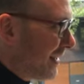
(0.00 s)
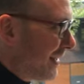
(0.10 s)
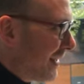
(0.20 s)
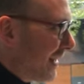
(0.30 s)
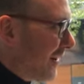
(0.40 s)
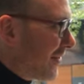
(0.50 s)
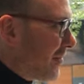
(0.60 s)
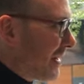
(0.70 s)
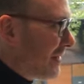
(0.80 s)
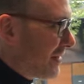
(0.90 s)
Yes.
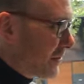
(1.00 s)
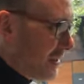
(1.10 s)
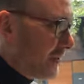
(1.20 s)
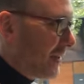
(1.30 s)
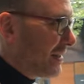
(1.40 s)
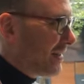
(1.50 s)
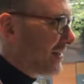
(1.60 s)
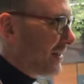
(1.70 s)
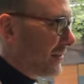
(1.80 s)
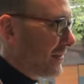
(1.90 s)
From my side, it's really well
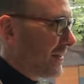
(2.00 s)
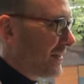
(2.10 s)
deserved.